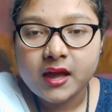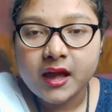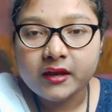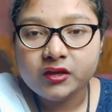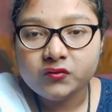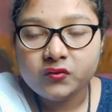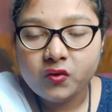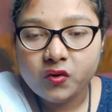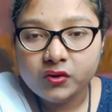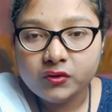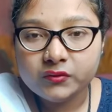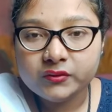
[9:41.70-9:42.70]
And you all
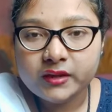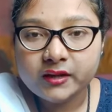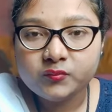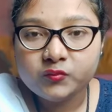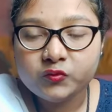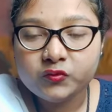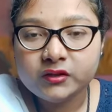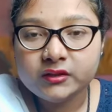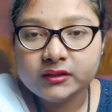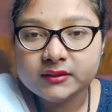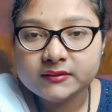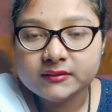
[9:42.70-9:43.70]
know that moon
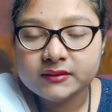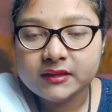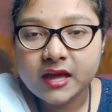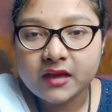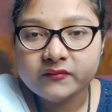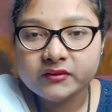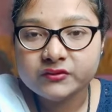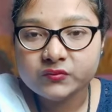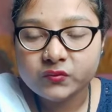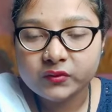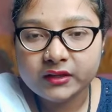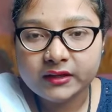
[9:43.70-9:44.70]
doesn't have its
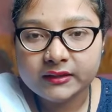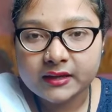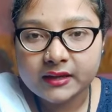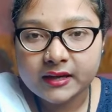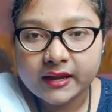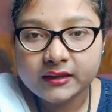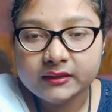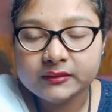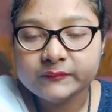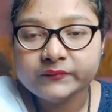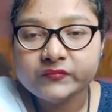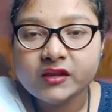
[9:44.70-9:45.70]
own heat and light,
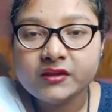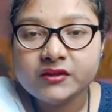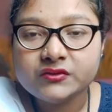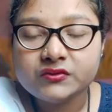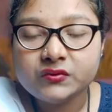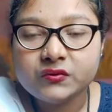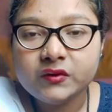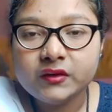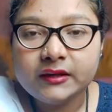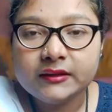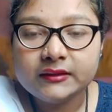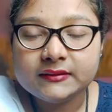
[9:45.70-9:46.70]
so
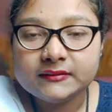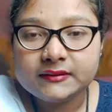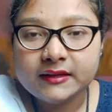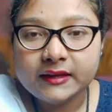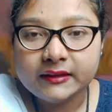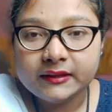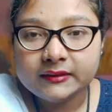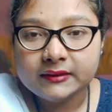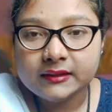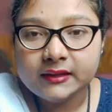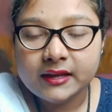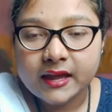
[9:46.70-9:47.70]
it is getting
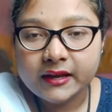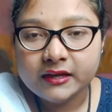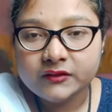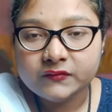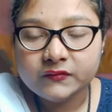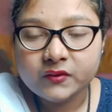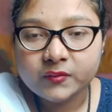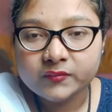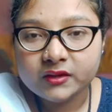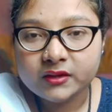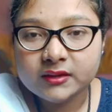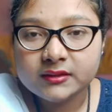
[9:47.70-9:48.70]
the light from
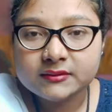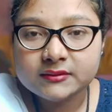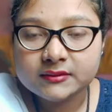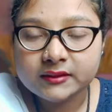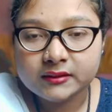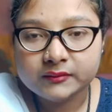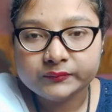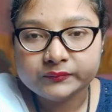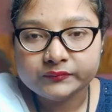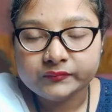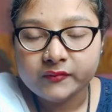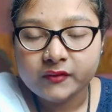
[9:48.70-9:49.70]
the sun.
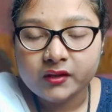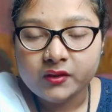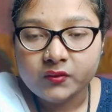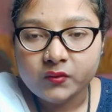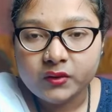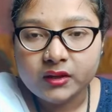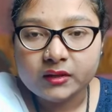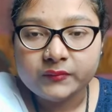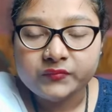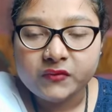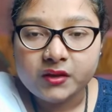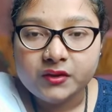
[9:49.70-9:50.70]
Okay,
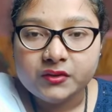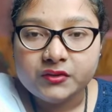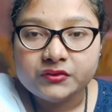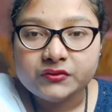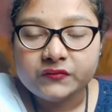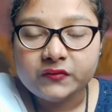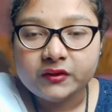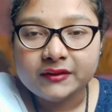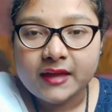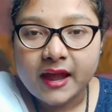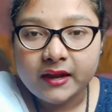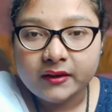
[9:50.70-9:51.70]
so for
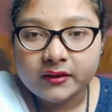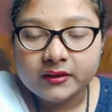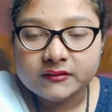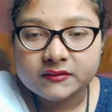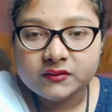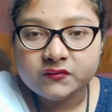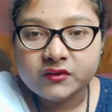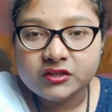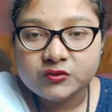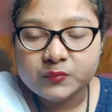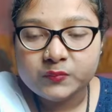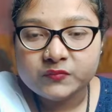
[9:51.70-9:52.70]
that reason,
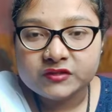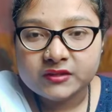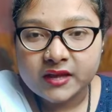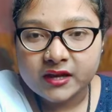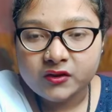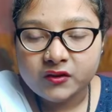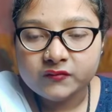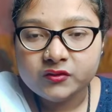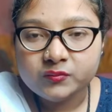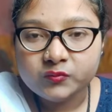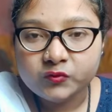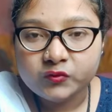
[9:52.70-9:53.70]
which side of the
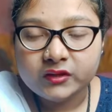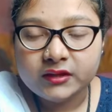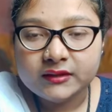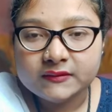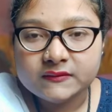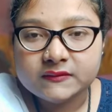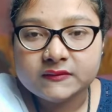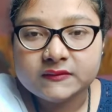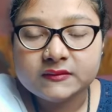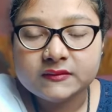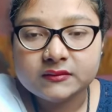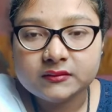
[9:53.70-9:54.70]
moon
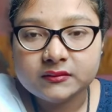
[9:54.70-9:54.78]
is